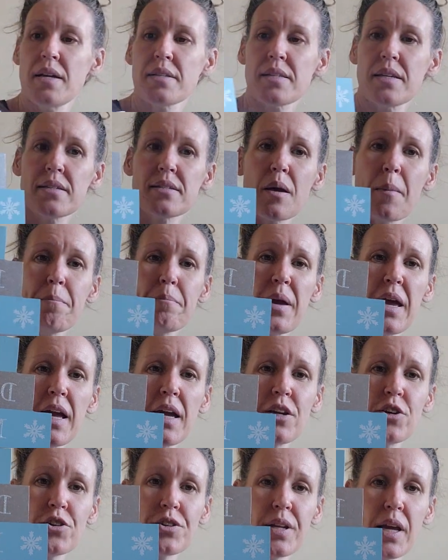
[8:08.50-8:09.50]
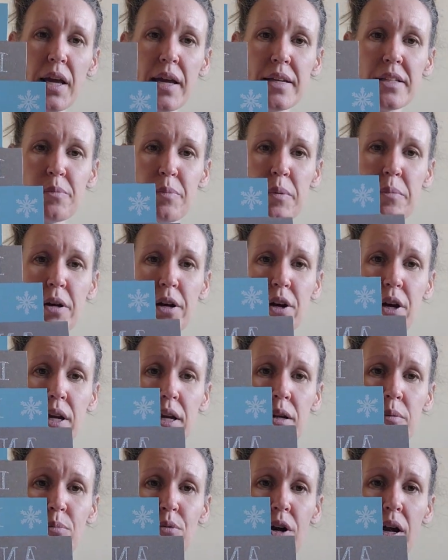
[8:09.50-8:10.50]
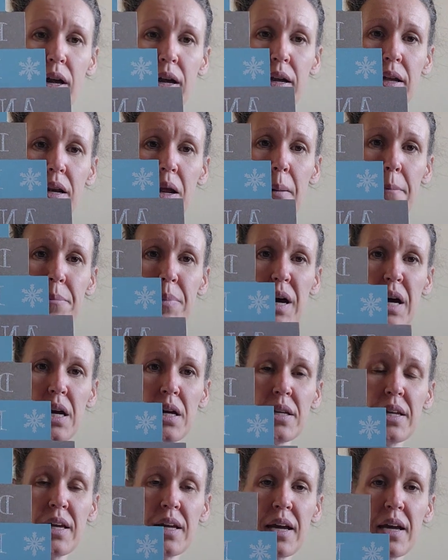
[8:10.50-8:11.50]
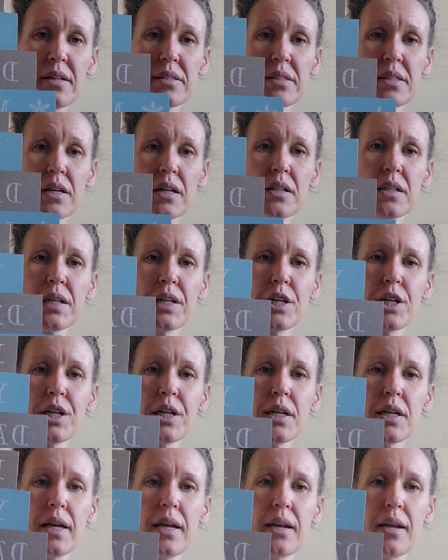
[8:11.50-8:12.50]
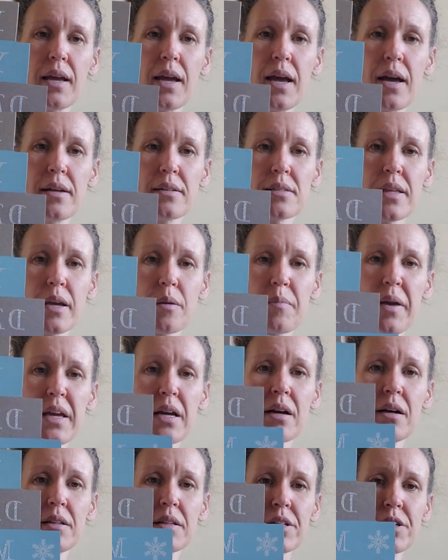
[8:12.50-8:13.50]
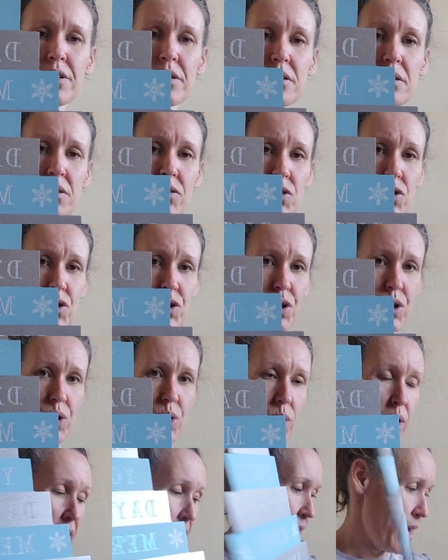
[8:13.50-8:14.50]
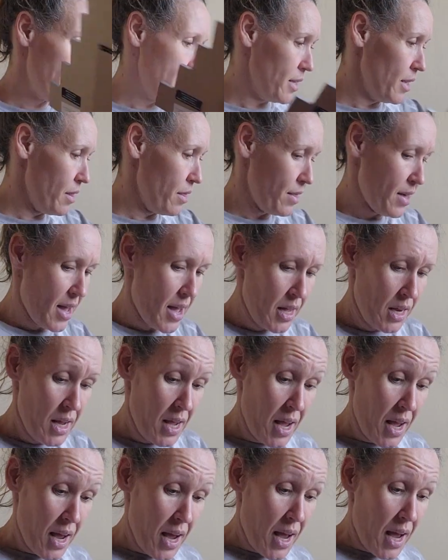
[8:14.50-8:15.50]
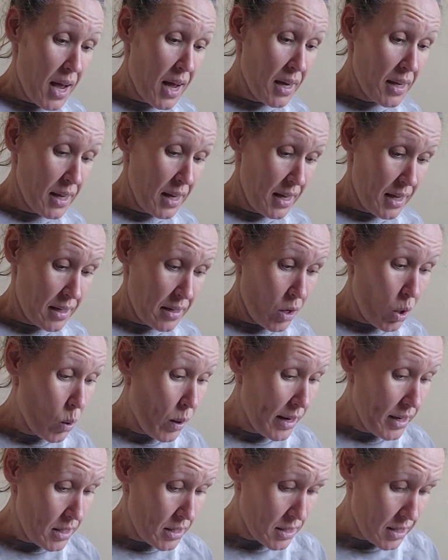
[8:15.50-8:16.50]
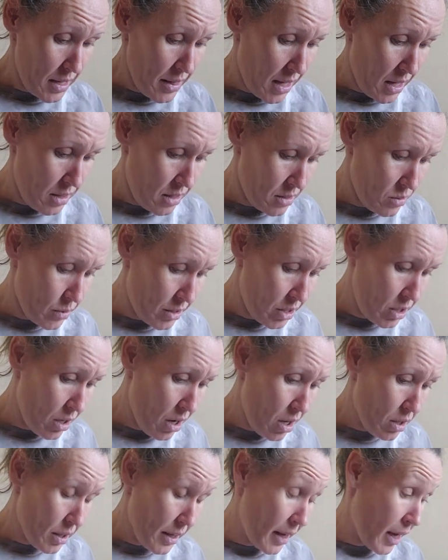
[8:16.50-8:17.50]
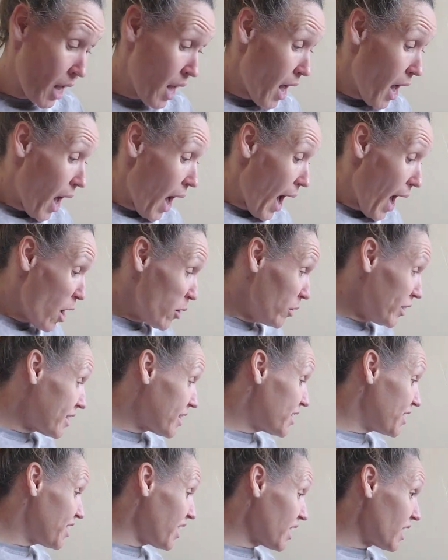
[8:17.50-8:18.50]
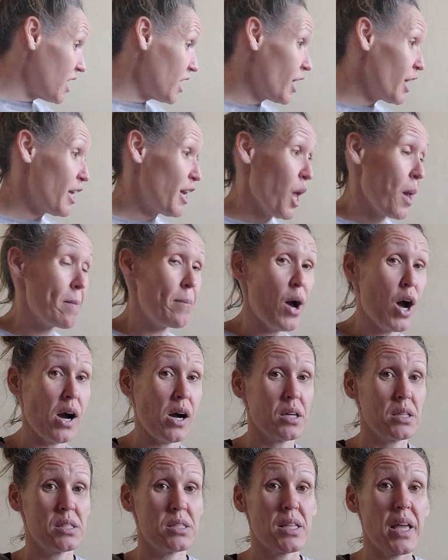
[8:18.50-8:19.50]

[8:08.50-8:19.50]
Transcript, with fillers: It says, may your days be merry and bright, but it has the glitter, and it has like my colors, so I had to get that again, oh, I didn't say that in this one. Y'all, like, I was digging in a box.